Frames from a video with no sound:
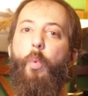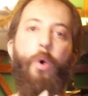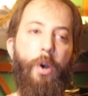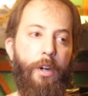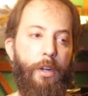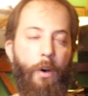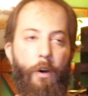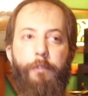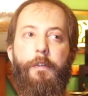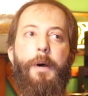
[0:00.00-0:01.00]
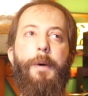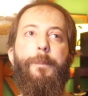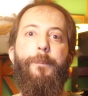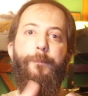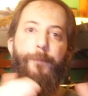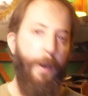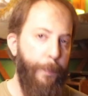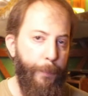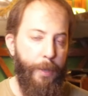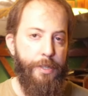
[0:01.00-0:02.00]
word of a
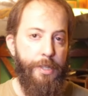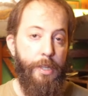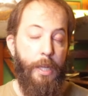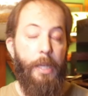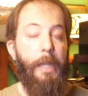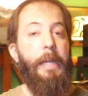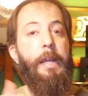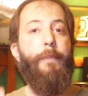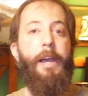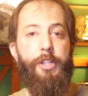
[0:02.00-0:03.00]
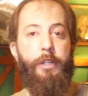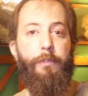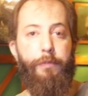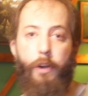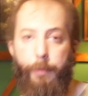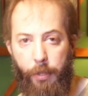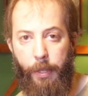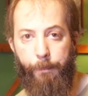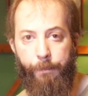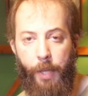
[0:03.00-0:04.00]
purpose in a magical
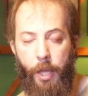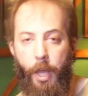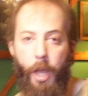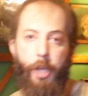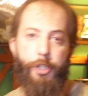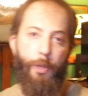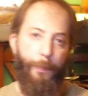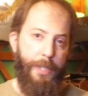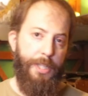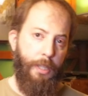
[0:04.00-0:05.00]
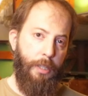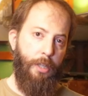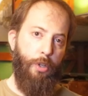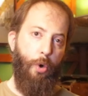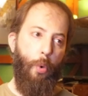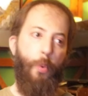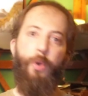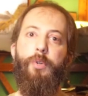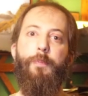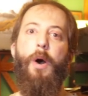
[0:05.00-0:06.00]
formula. So basically,
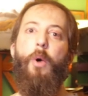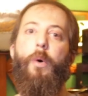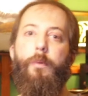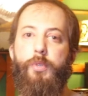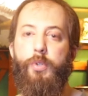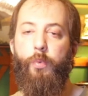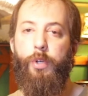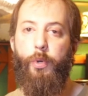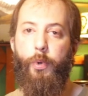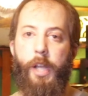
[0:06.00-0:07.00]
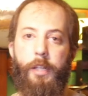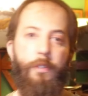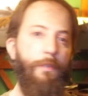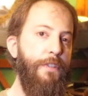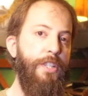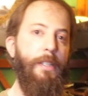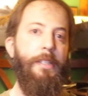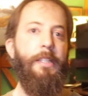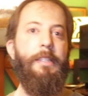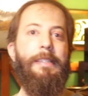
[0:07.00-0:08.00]
rune poems were created to
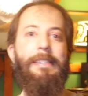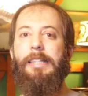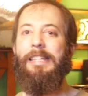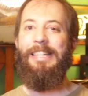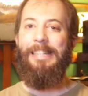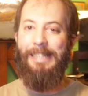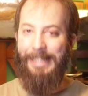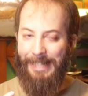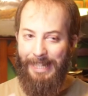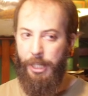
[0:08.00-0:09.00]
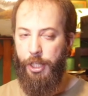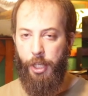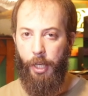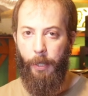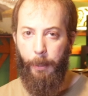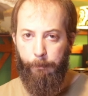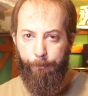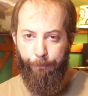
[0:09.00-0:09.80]
facilitate the teaching